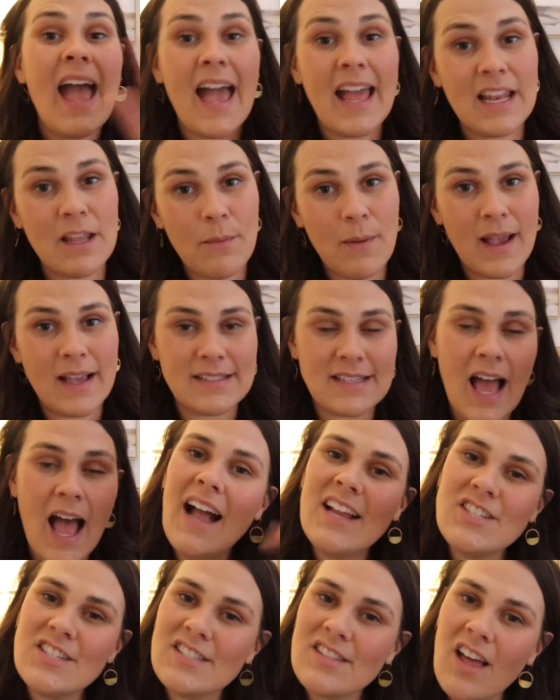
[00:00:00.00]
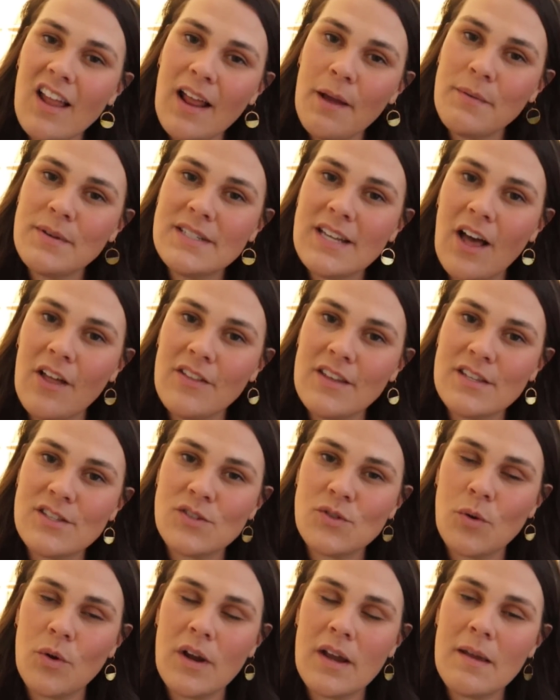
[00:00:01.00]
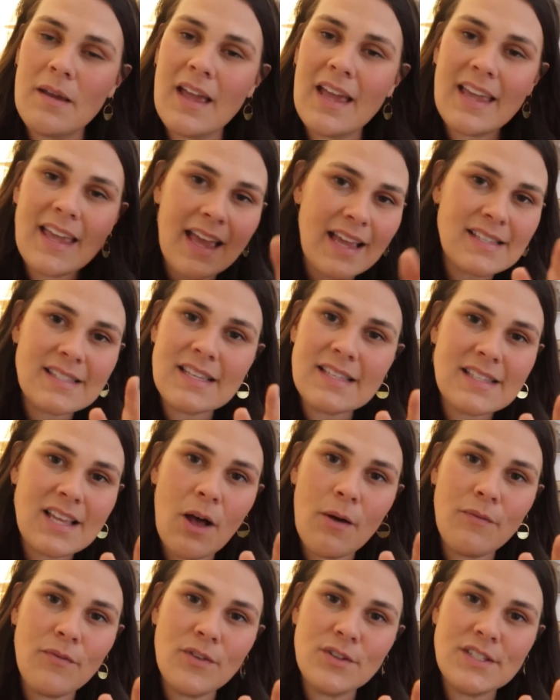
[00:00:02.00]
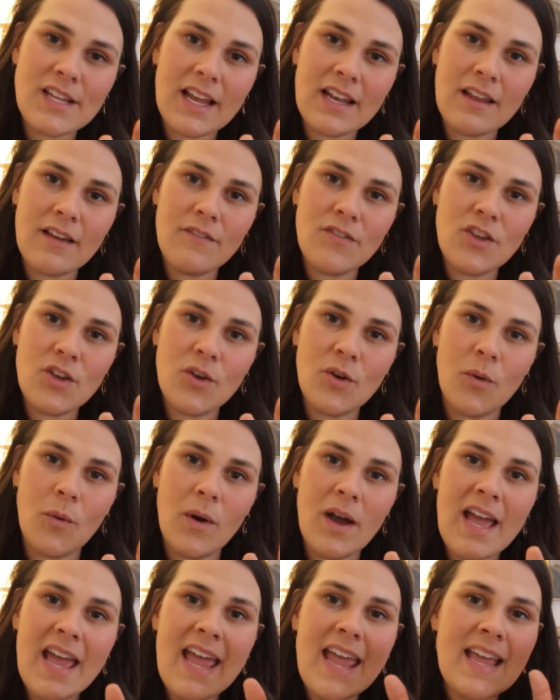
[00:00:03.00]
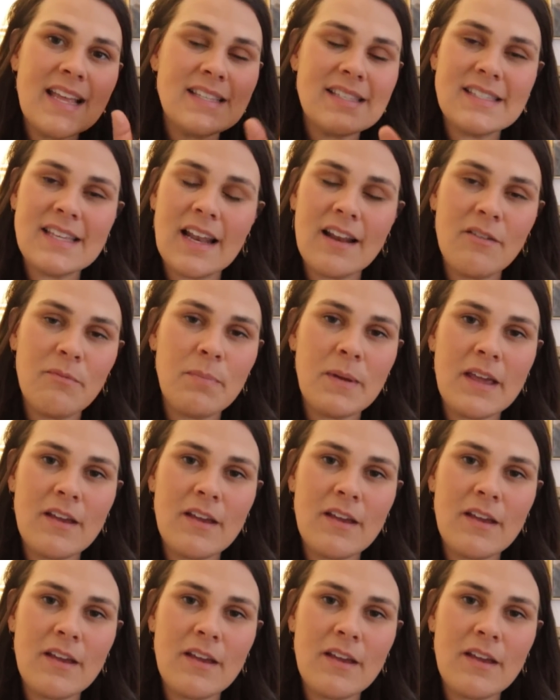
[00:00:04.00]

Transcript: Anyways, I just thought I would tell this story in case it's helpful to any of you. Instead of